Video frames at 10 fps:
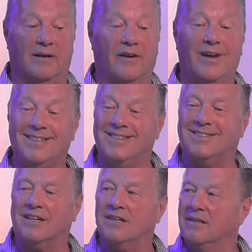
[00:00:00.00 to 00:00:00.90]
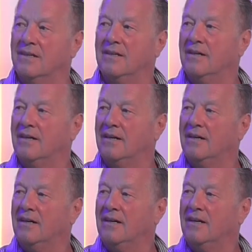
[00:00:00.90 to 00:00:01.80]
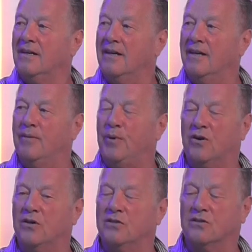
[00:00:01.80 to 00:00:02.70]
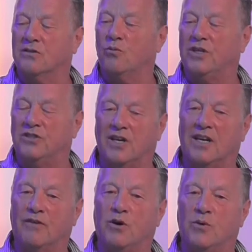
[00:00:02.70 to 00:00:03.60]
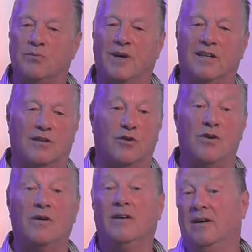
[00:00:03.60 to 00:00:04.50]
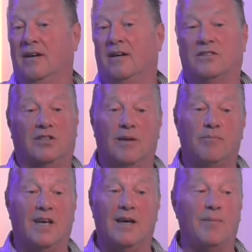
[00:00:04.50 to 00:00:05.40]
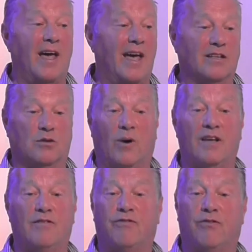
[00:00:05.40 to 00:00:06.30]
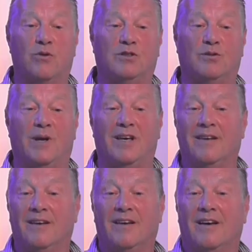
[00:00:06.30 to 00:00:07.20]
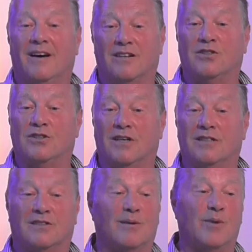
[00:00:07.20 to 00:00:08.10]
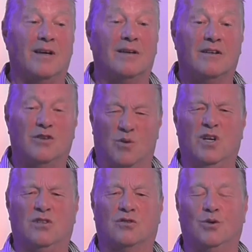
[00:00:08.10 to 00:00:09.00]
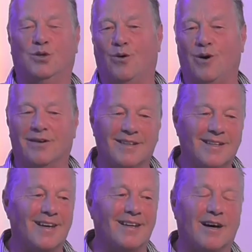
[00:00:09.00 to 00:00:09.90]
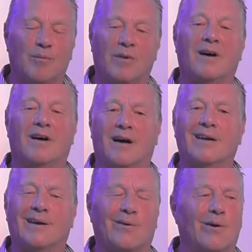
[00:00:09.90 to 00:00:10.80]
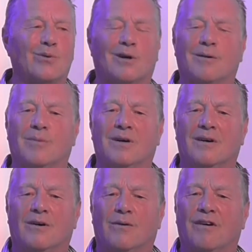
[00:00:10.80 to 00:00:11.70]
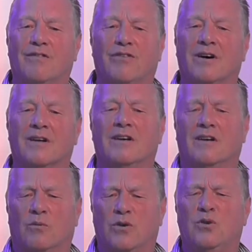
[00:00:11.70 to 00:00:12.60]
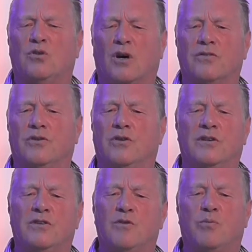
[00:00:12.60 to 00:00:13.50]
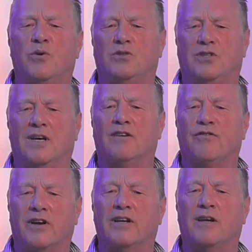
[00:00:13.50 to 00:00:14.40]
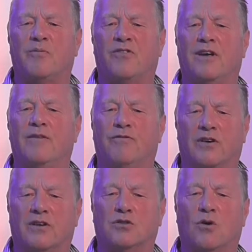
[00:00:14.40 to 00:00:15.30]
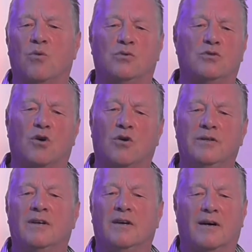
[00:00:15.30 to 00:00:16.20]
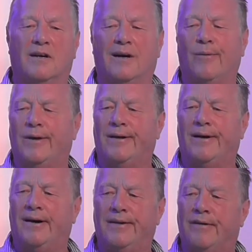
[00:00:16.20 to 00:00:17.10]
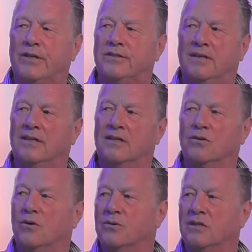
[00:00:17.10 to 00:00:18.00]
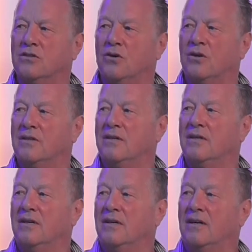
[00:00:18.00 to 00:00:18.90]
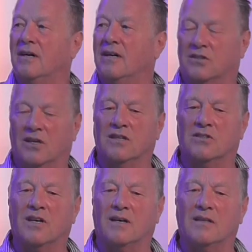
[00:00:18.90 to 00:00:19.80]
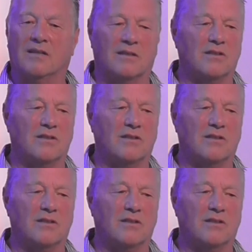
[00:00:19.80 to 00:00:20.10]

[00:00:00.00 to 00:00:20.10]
a register because what Jennifer was meant to do. Same day, my ex-wife phones me and she says to me, you were at social work today? And I'm like, I got called up. What for? Well, you turned around and you put Jennifer in the frame for assaulting John. And I went like, I never said I assaulted John. I says that